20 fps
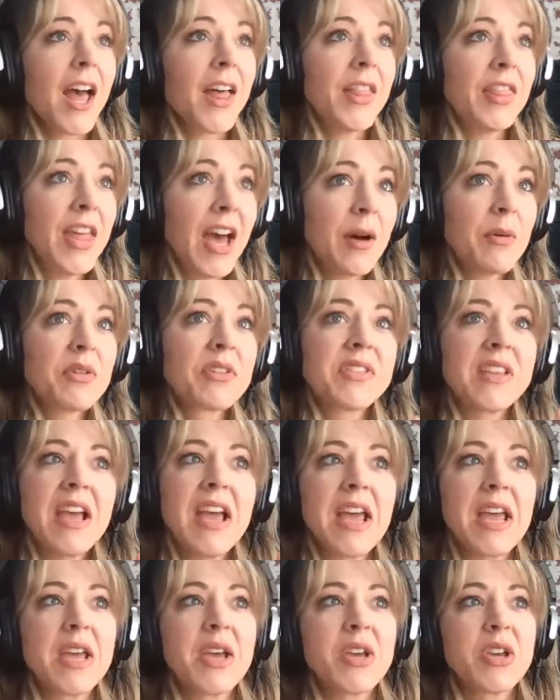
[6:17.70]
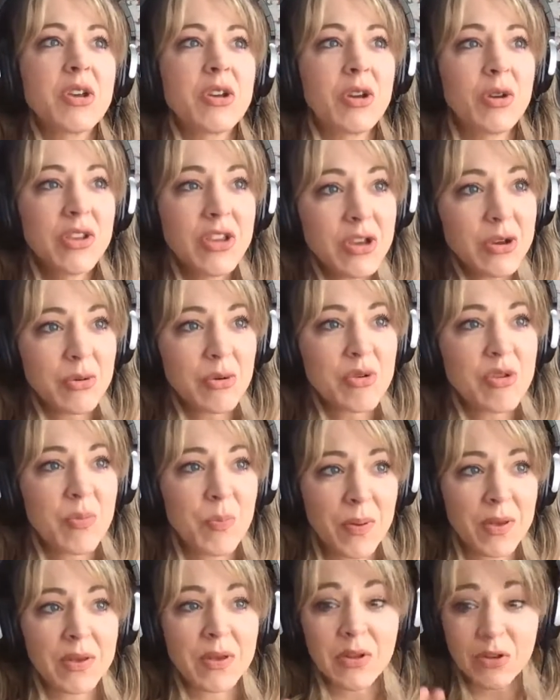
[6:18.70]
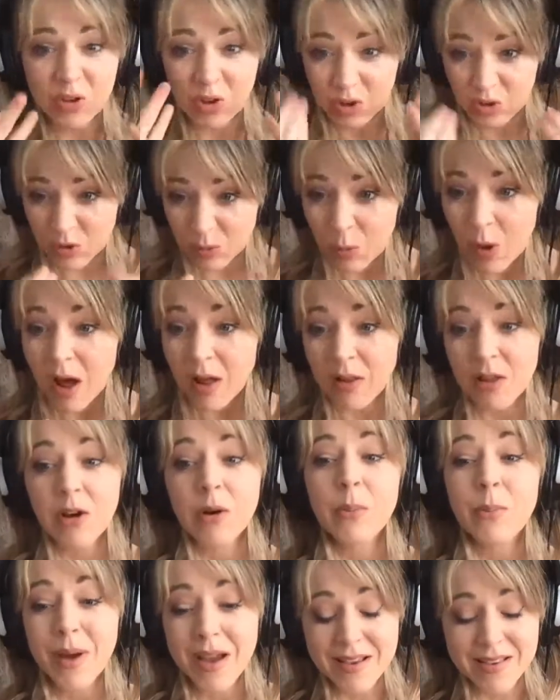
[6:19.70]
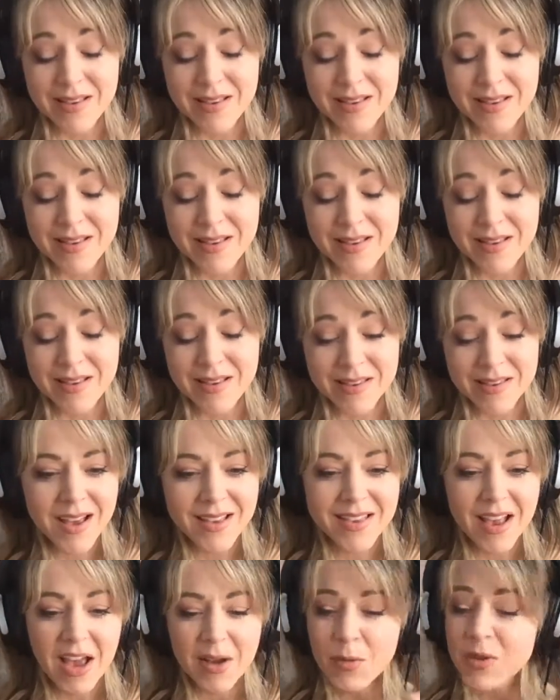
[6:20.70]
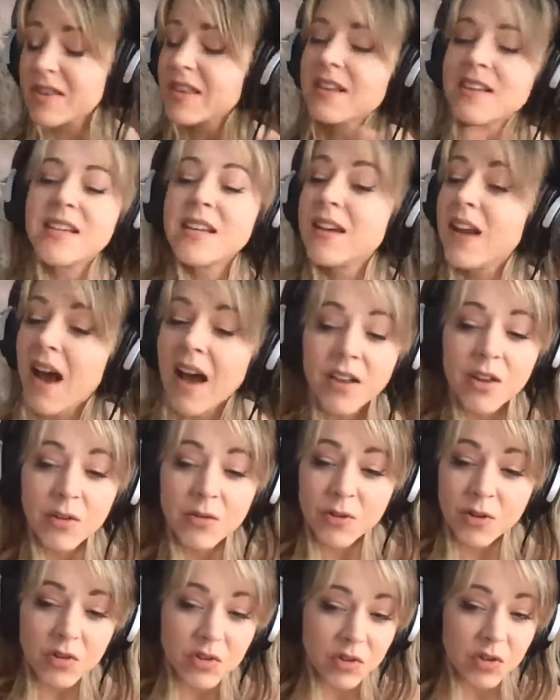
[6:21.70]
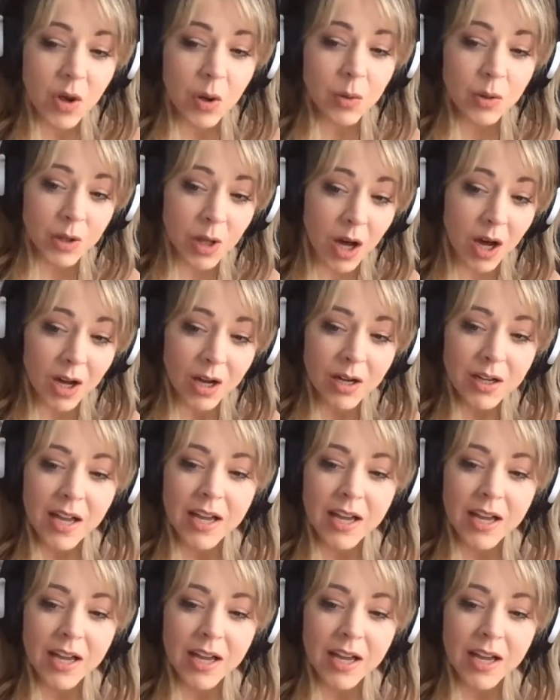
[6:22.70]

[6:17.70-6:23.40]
That was a huge pill to swallow myself, because I was in denial for so long.